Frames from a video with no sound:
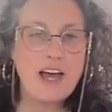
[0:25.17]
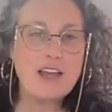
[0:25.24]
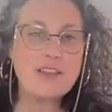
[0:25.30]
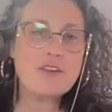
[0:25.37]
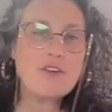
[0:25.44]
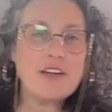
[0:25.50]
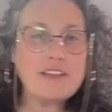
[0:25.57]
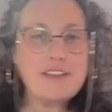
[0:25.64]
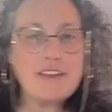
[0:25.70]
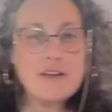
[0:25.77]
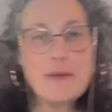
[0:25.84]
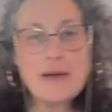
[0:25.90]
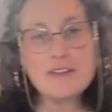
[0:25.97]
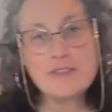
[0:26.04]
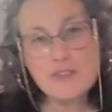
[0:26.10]
The great thing
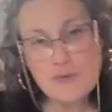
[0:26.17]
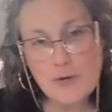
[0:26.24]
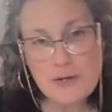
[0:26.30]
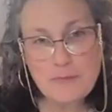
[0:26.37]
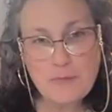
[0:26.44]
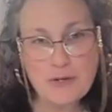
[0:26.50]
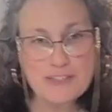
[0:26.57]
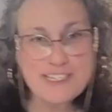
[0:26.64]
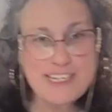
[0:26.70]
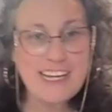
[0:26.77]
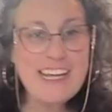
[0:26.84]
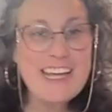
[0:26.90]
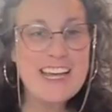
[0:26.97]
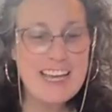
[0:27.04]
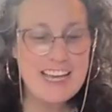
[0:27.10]
about screen
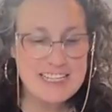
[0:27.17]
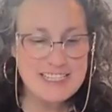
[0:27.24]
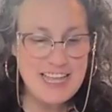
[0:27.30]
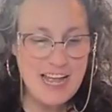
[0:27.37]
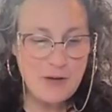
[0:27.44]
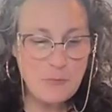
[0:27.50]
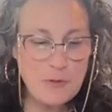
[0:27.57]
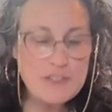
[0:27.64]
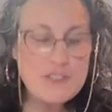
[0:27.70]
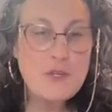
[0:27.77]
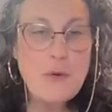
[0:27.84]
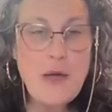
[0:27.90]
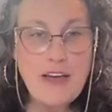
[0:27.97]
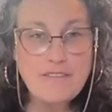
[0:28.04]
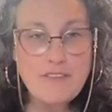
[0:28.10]
printing is that once
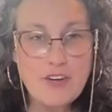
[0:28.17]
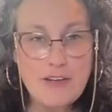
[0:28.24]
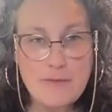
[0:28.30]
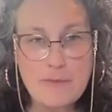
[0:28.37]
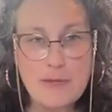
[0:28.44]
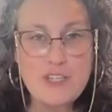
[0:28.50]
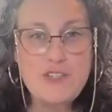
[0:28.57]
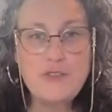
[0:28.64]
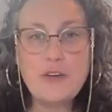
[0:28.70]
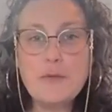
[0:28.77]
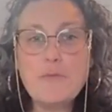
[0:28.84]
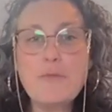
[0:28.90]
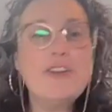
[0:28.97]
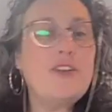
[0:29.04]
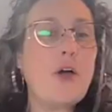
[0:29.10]
you have your image, you
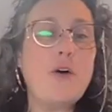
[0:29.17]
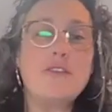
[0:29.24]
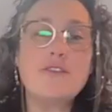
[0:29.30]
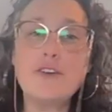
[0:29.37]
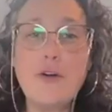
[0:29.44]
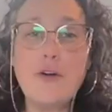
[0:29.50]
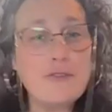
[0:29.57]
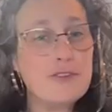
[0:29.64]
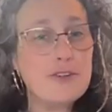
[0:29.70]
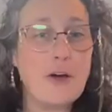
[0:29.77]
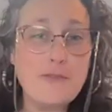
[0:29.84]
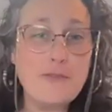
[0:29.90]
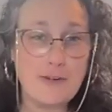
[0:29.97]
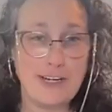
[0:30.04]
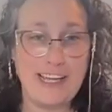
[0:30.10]
can print over and over and
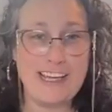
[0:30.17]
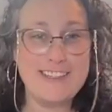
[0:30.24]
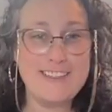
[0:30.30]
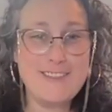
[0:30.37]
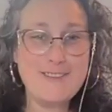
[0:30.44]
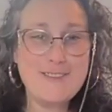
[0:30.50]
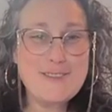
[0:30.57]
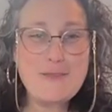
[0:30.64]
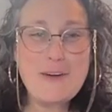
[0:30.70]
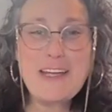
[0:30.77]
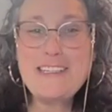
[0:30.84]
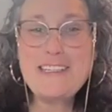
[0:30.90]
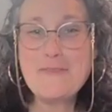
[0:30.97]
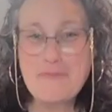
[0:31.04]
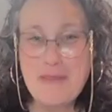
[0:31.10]
over again. So it's a
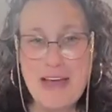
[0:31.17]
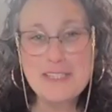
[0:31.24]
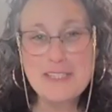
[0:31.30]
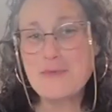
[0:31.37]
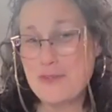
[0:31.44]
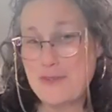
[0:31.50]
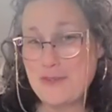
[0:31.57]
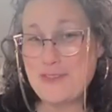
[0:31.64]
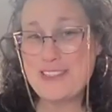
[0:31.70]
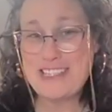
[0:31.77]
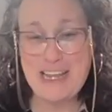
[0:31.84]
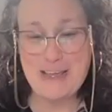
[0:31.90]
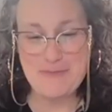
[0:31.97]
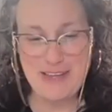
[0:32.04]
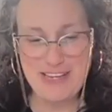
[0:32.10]
way to mass produce
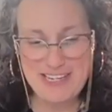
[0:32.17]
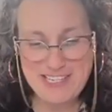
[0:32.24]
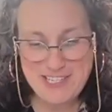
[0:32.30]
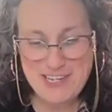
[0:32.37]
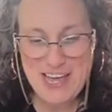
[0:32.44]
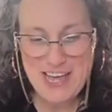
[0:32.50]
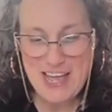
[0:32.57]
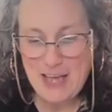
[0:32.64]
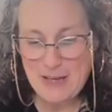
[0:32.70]
an image.